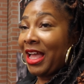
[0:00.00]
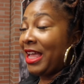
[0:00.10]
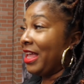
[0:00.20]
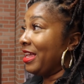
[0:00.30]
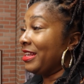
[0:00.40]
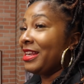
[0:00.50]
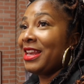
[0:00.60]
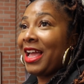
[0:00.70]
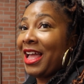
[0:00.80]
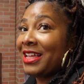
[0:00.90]
I have
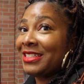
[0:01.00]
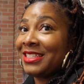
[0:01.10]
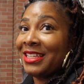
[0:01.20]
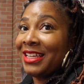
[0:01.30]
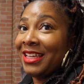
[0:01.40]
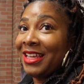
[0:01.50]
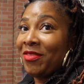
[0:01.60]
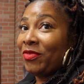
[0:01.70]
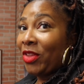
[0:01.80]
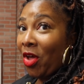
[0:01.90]
not
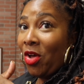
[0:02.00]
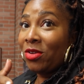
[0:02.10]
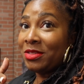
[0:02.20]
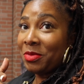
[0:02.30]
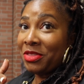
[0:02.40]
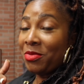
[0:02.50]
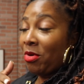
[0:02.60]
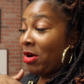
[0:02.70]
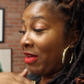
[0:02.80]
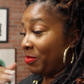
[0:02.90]
vlogged with you
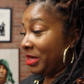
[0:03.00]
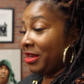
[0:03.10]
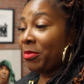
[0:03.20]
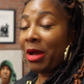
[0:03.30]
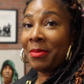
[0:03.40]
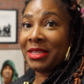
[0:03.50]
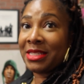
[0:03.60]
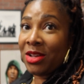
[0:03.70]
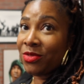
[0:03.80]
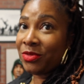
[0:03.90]
all. I've been here by
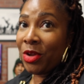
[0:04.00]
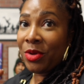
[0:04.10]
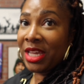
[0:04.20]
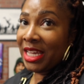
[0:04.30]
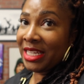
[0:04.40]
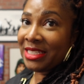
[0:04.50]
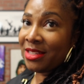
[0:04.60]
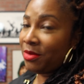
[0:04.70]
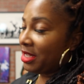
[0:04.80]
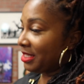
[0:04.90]
myself. No kids,
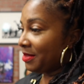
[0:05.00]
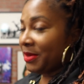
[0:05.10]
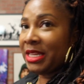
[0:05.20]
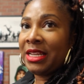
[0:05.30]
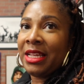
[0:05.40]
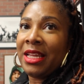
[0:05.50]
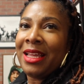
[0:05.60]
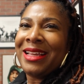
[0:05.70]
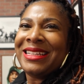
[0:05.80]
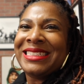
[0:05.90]
no husband. Hey, are you
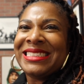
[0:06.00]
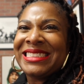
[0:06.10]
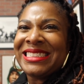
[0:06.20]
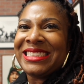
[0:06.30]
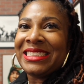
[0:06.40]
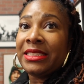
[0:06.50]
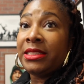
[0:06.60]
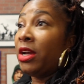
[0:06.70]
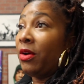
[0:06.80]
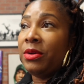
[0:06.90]
scared of the house?
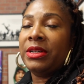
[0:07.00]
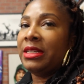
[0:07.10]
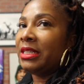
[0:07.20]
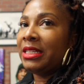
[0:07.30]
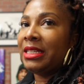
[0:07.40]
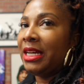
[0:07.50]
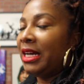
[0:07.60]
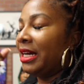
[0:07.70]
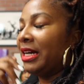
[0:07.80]
No. Really? Uh -uh.